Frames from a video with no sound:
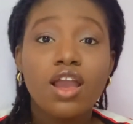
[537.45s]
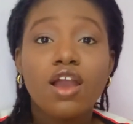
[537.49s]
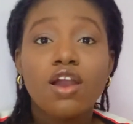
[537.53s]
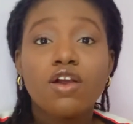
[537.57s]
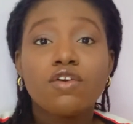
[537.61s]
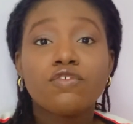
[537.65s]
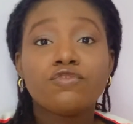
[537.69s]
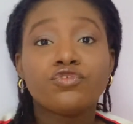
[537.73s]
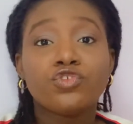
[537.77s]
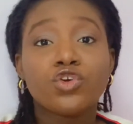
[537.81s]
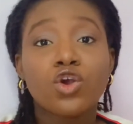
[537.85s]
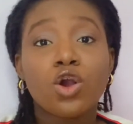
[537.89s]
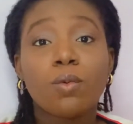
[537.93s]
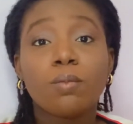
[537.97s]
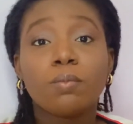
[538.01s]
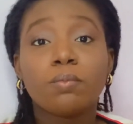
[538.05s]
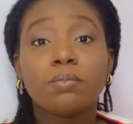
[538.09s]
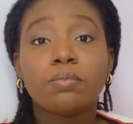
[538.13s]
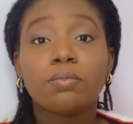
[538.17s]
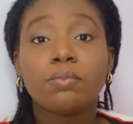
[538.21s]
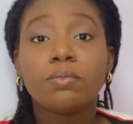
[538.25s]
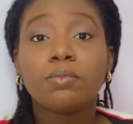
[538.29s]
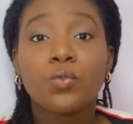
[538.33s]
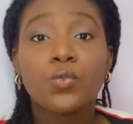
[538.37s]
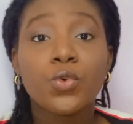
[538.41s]
from
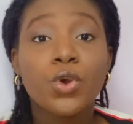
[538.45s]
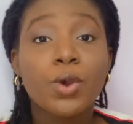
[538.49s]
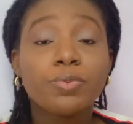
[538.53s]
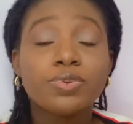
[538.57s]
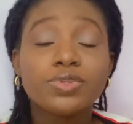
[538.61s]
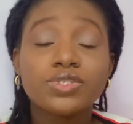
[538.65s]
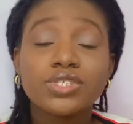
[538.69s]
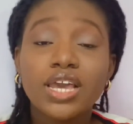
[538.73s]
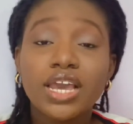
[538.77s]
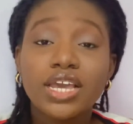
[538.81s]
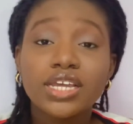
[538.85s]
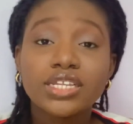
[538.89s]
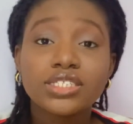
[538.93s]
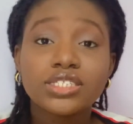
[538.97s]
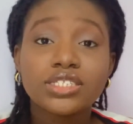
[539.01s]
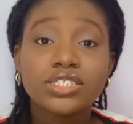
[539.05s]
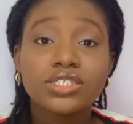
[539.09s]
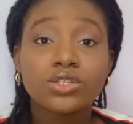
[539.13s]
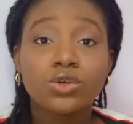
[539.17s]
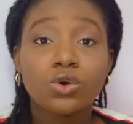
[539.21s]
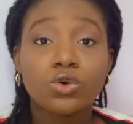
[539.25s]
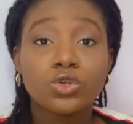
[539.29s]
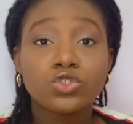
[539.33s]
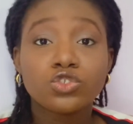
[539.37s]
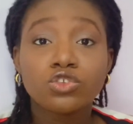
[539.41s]
websites
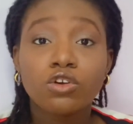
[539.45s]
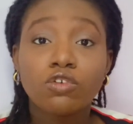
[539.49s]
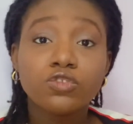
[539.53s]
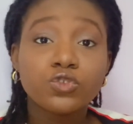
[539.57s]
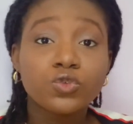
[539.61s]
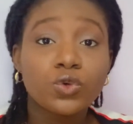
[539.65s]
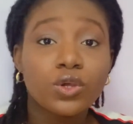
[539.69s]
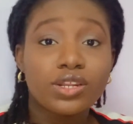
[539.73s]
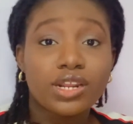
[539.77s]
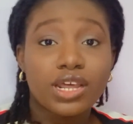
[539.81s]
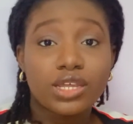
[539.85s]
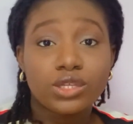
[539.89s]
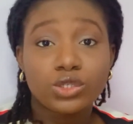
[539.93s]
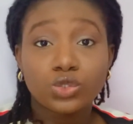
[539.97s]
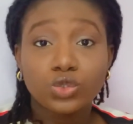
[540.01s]
or software that you